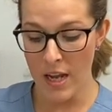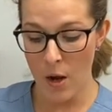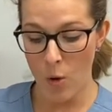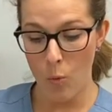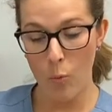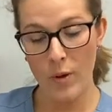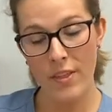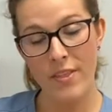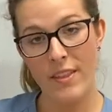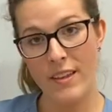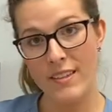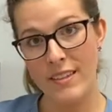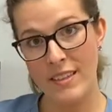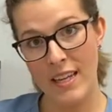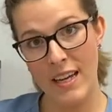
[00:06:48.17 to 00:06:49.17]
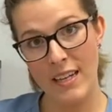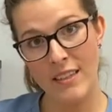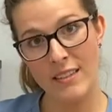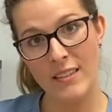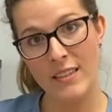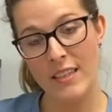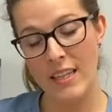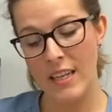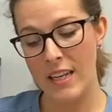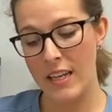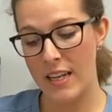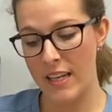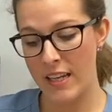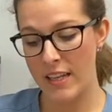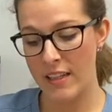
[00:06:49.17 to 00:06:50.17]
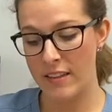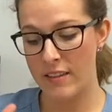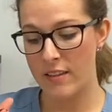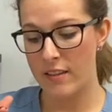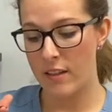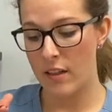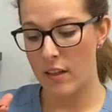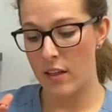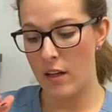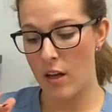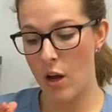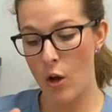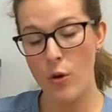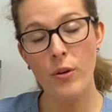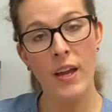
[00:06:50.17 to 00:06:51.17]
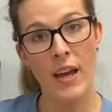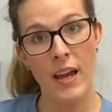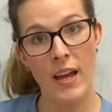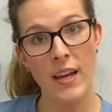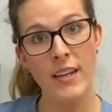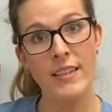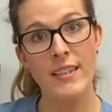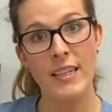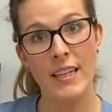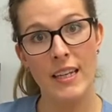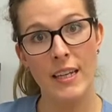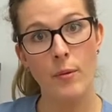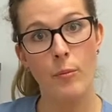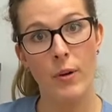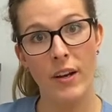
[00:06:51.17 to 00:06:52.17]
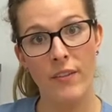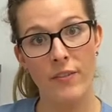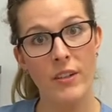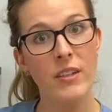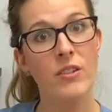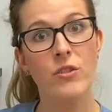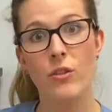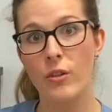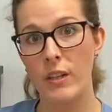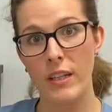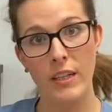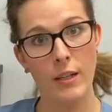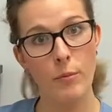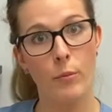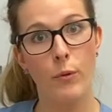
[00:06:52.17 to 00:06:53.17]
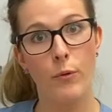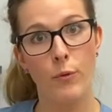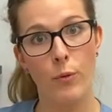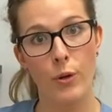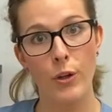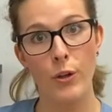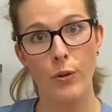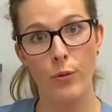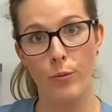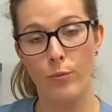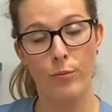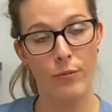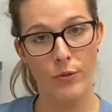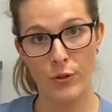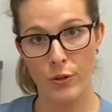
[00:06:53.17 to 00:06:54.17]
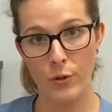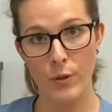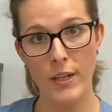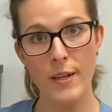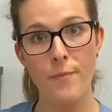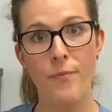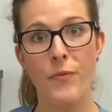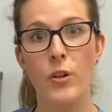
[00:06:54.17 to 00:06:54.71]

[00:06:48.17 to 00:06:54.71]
With this test, it is okay to eat breakfast or eat before you do it.